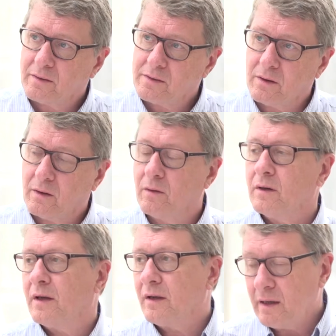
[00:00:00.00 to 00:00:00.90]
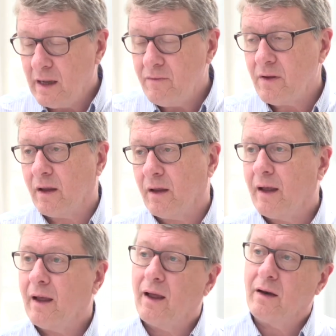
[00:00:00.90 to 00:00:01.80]
So
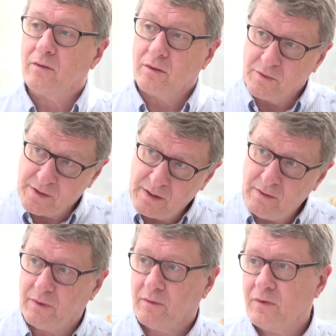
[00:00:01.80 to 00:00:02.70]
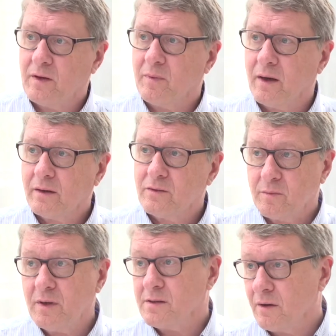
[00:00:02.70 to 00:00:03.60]
giving and receiving feedback,
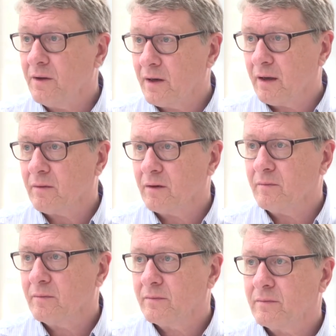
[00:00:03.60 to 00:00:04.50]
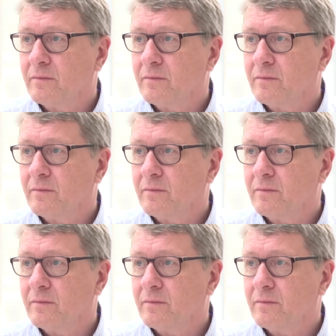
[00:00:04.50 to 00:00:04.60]
to me, is a learning outcome. Mm-hmm.